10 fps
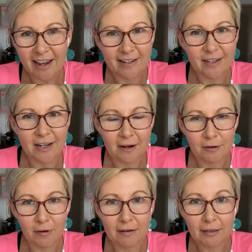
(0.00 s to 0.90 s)
and
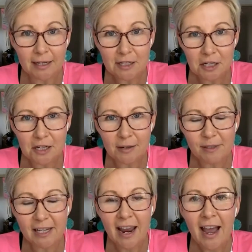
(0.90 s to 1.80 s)
great
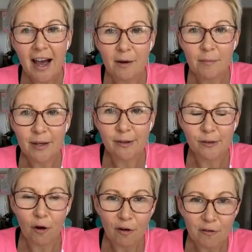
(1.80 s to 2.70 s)
relationships,
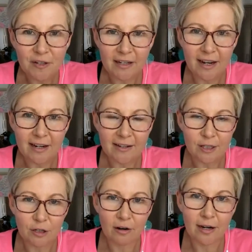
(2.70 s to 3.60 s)
because often it
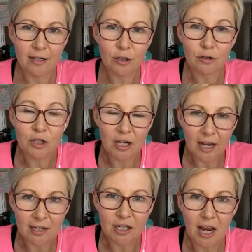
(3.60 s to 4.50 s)
is trying to
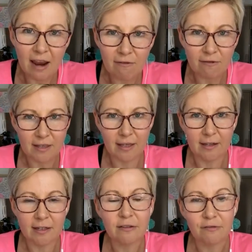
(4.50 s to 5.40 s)
judge
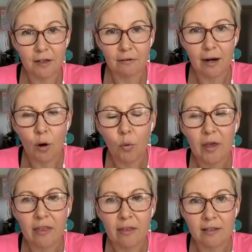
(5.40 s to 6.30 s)
everything to figure out
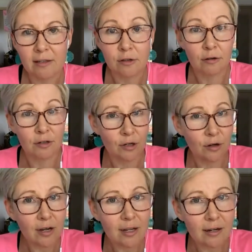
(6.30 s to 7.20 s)
whether this is going to
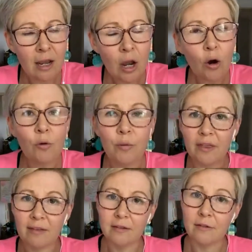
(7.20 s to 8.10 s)
hurt it or
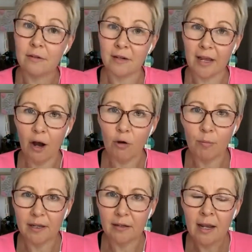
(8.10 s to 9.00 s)
whether this is going to help
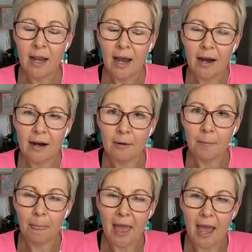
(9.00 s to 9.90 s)
it.
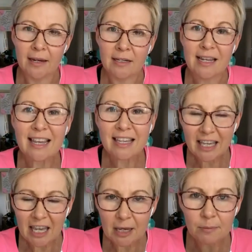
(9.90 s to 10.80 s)
And it
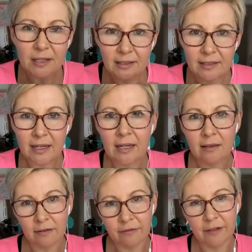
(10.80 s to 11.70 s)
keeps us
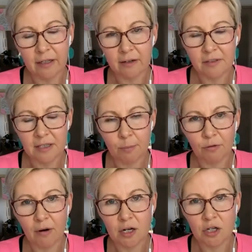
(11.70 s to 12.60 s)
in the feeling of
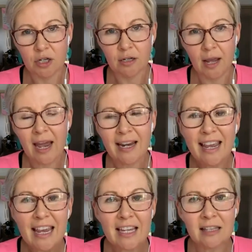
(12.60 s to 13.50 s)
separation
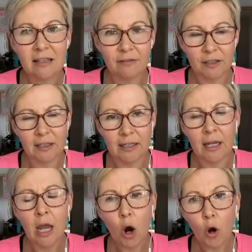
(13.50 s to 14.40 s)
and in the feeling
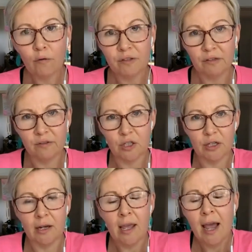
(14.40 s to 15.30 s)
of
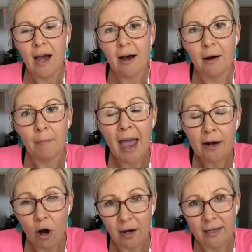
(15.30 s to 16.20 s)
division
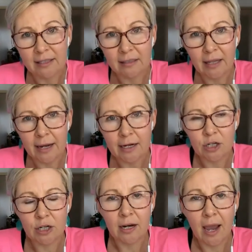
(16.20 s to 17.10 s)
and
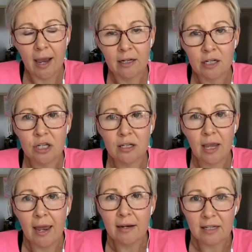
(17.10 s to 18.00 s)
isolation, and
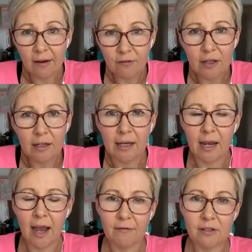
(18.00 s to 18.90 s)
can definitely
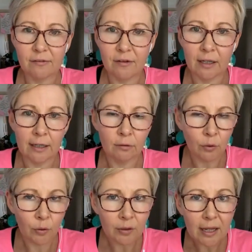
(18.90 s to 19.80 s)
have us feeling
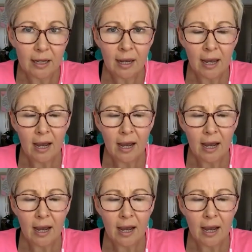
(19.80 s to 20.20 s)
lonely,